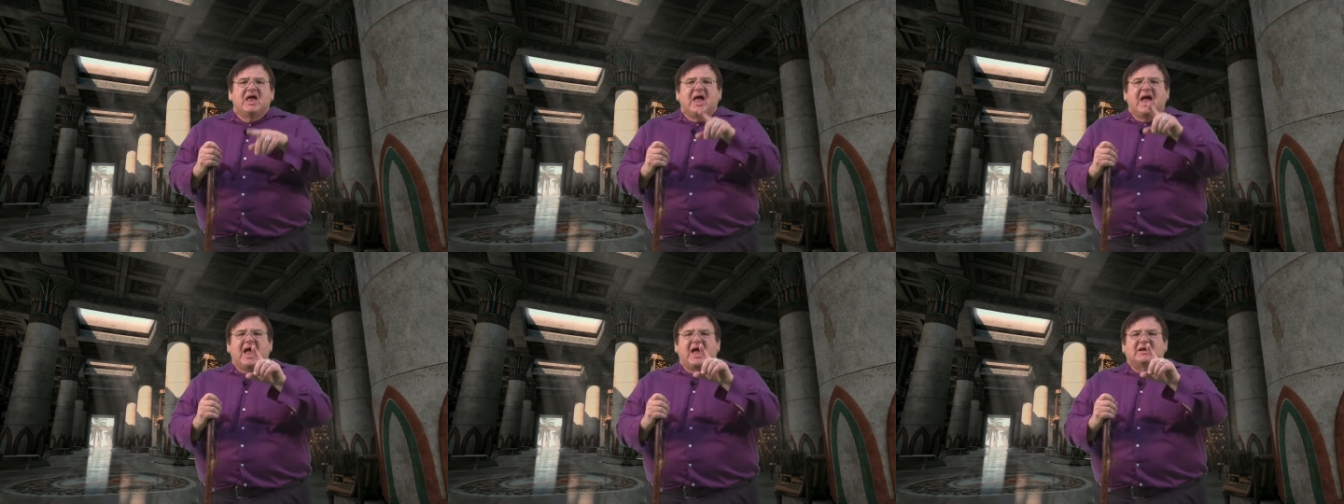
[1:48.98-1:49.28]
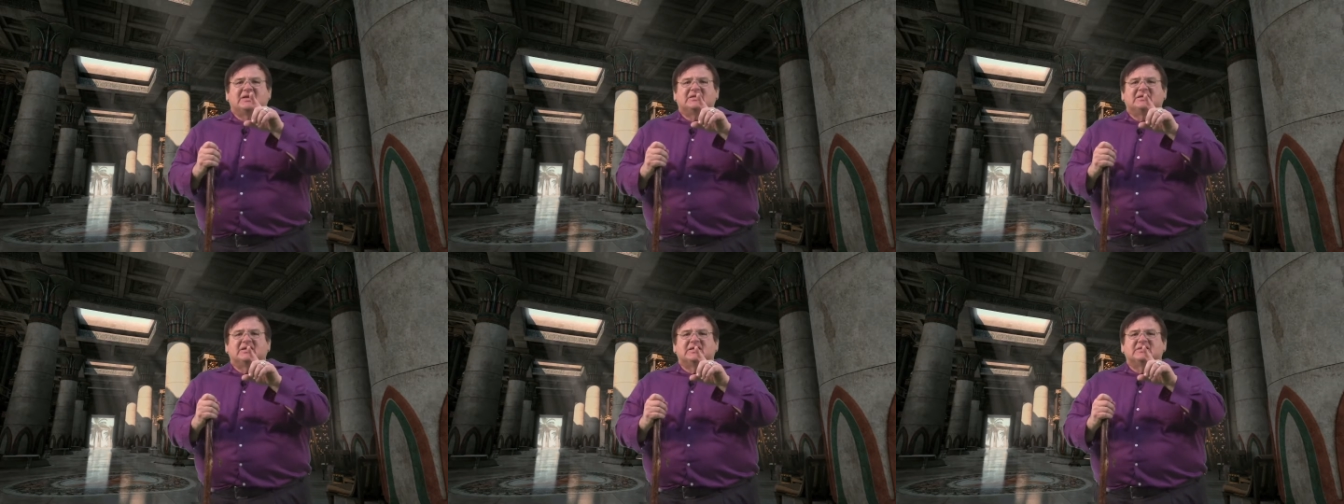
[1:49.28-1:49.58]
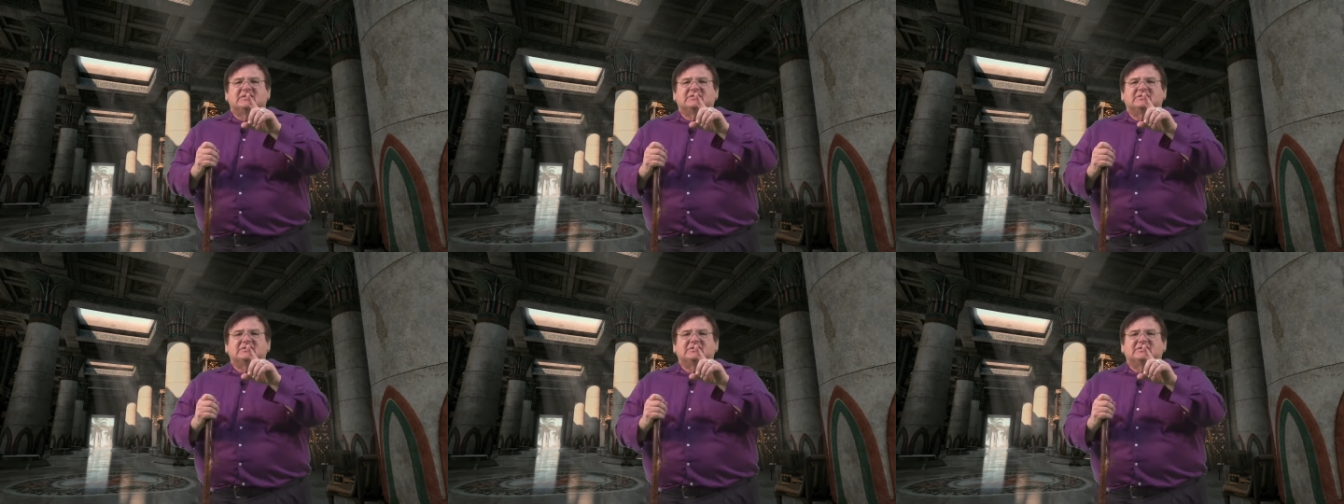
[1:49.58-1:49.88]
And it
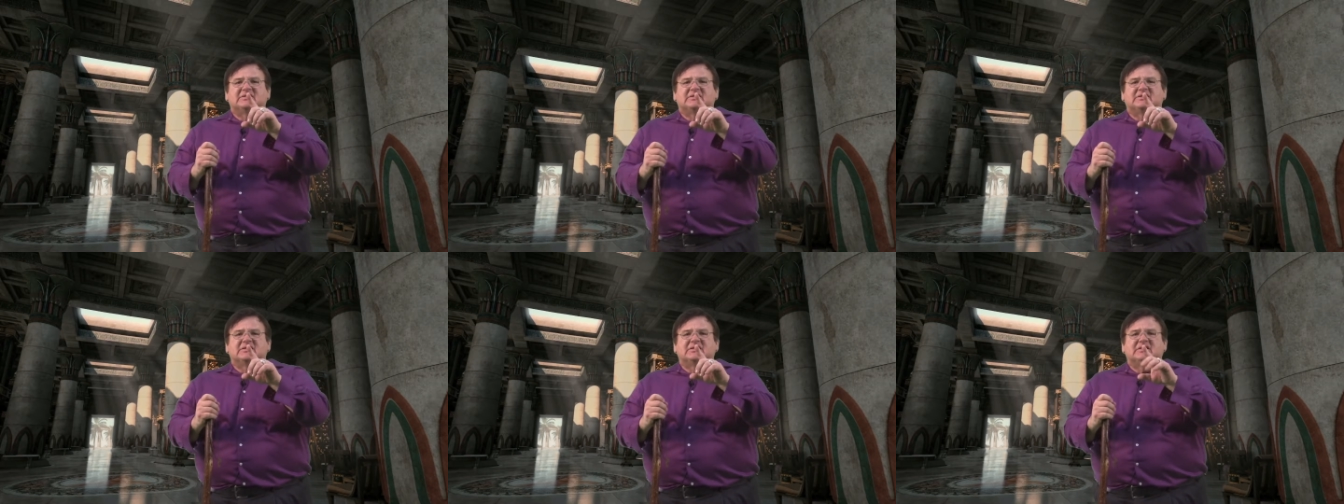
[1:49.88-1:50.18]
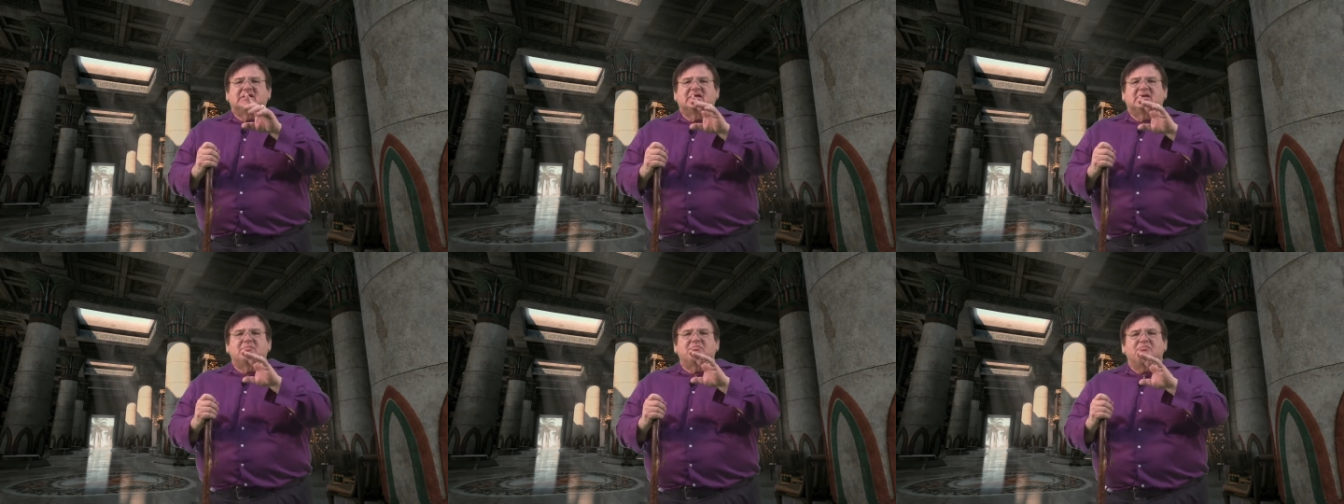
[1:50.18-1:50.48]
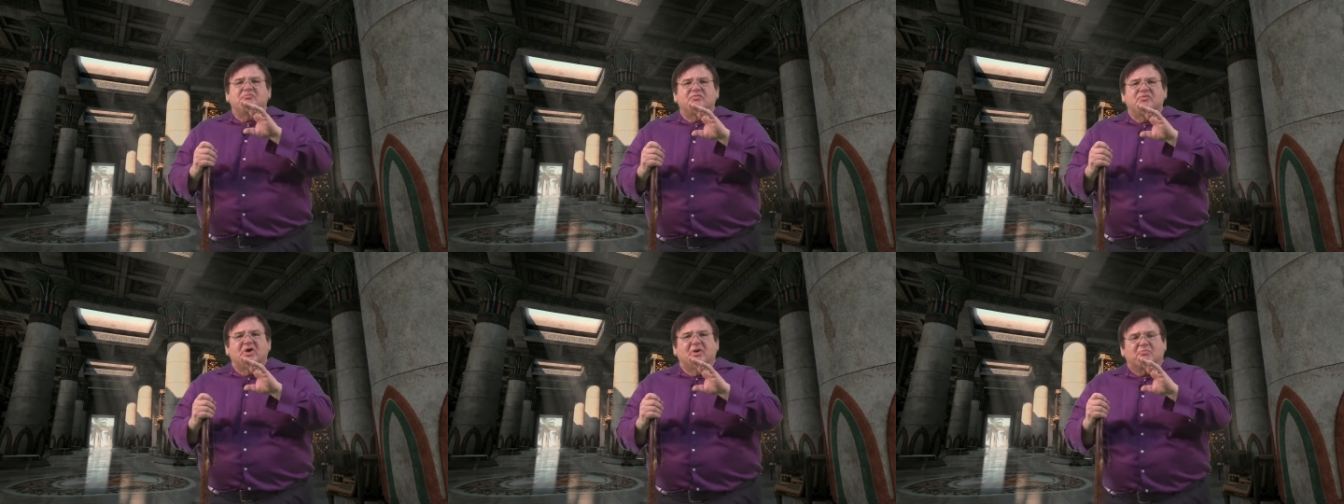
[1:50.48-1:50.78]
is
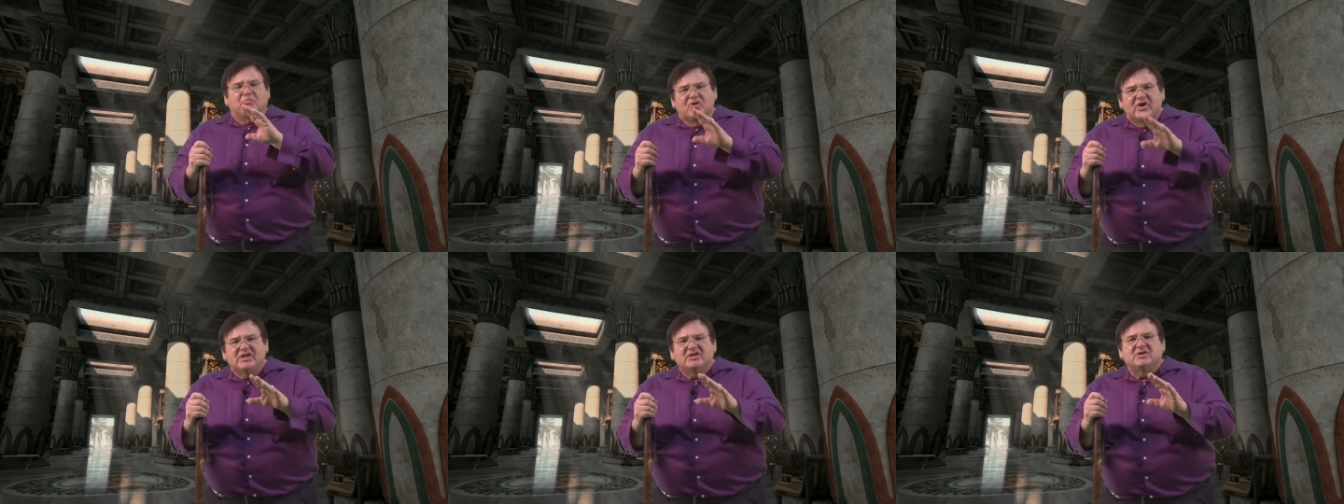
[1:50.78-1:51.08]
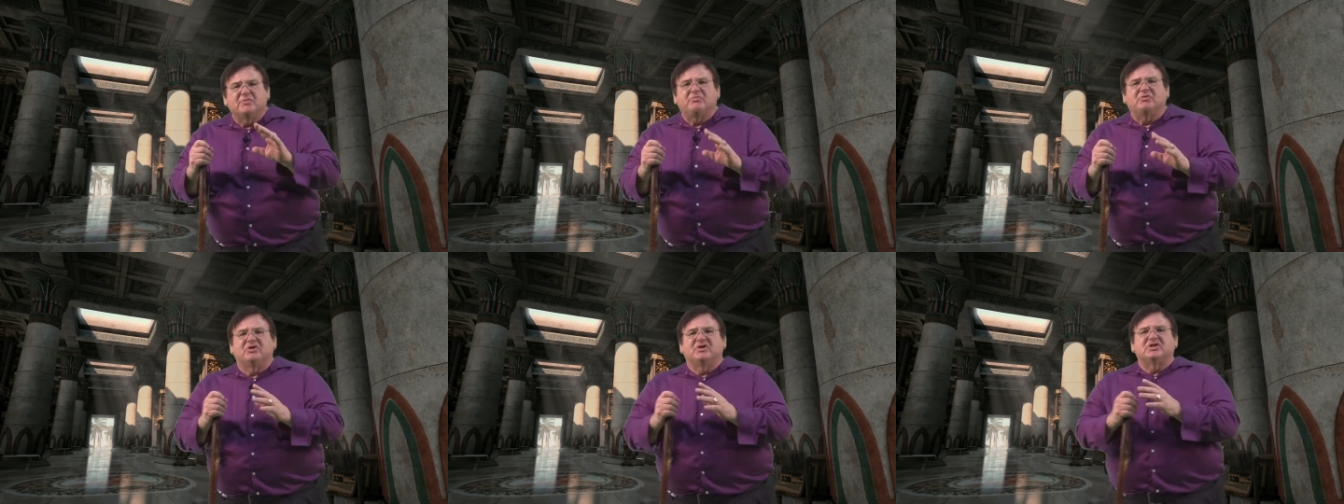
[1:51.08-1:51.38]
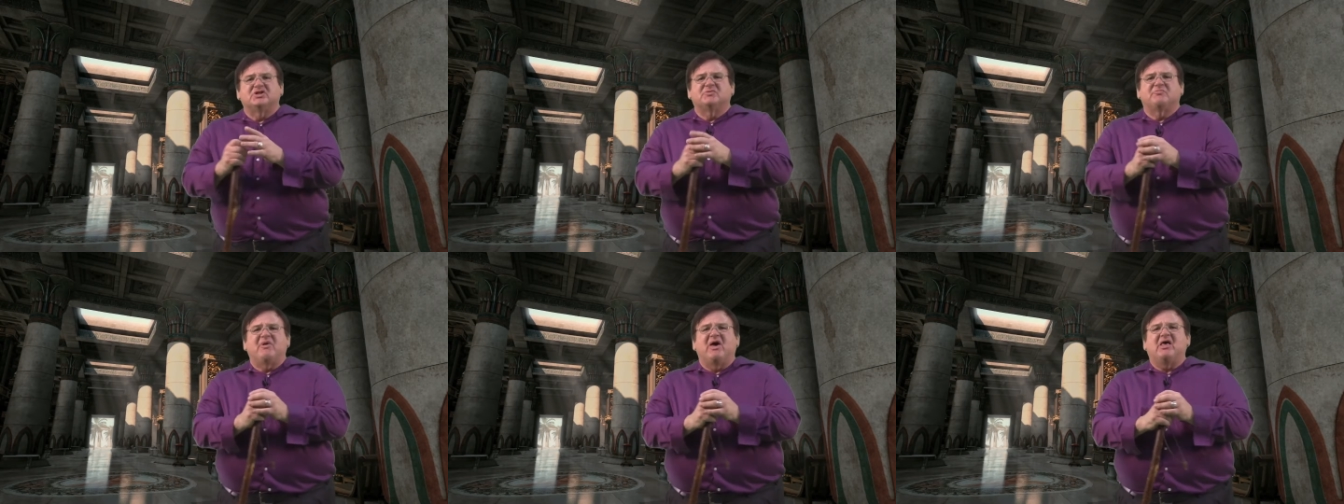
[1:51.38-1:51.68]
a principle
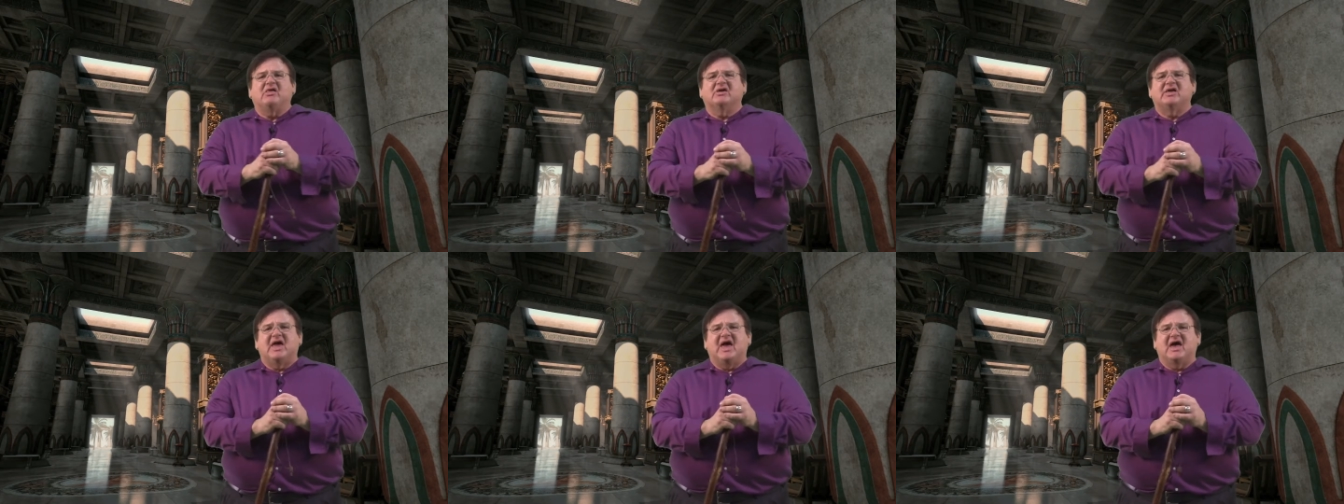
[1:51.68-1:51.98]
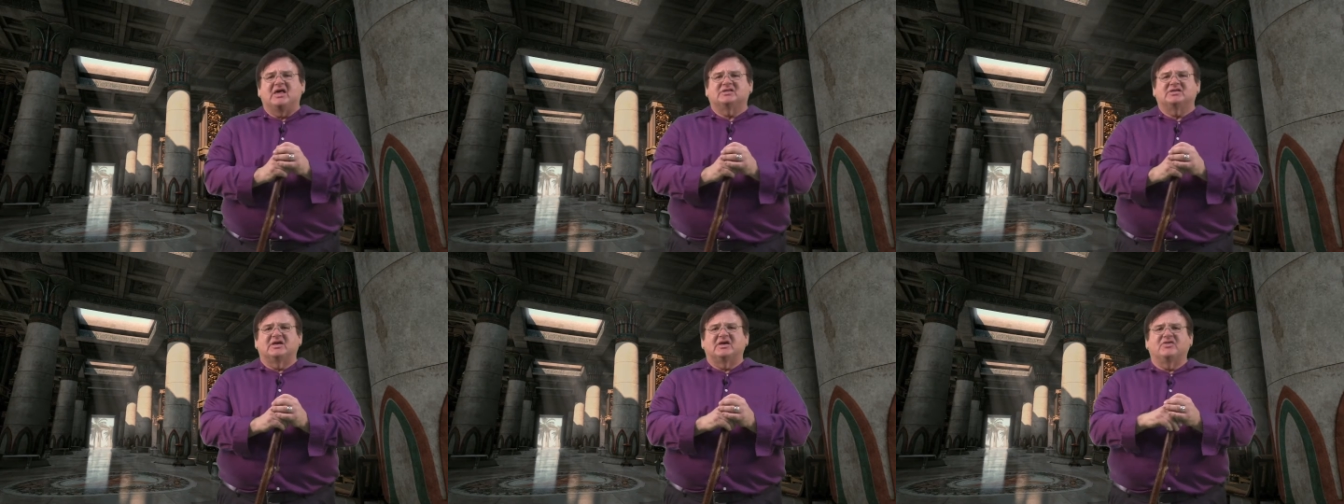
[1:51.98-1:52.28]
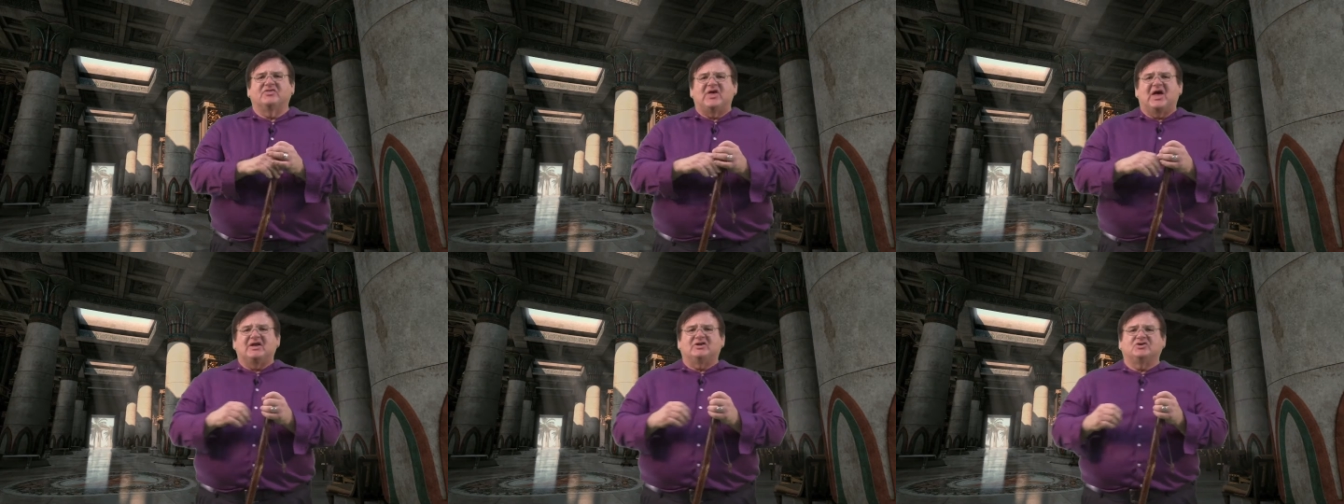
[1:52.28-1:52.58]
in spell
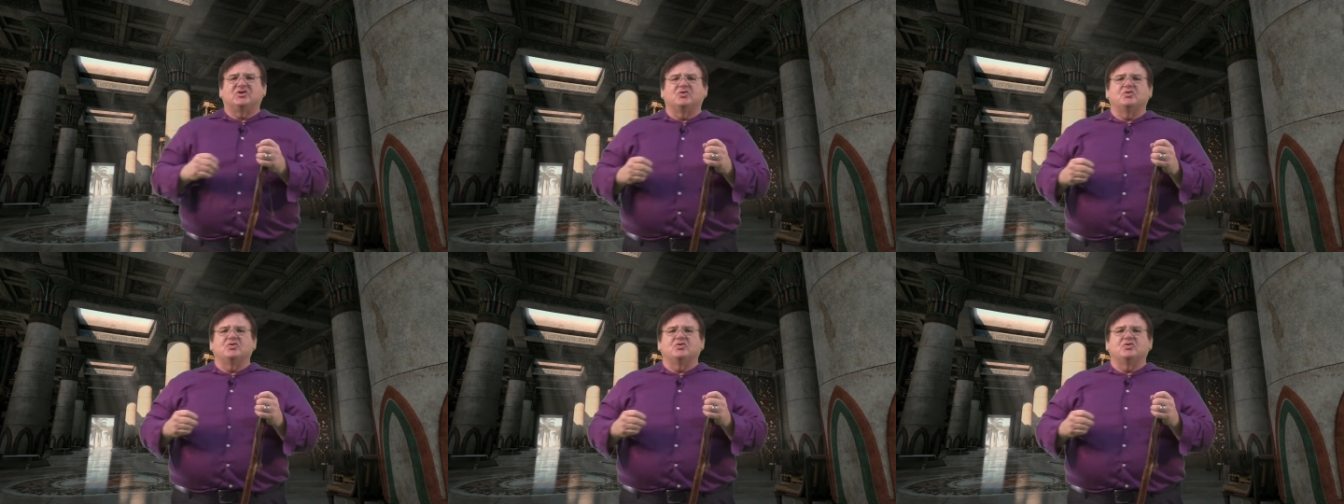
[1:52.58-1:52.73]
casting that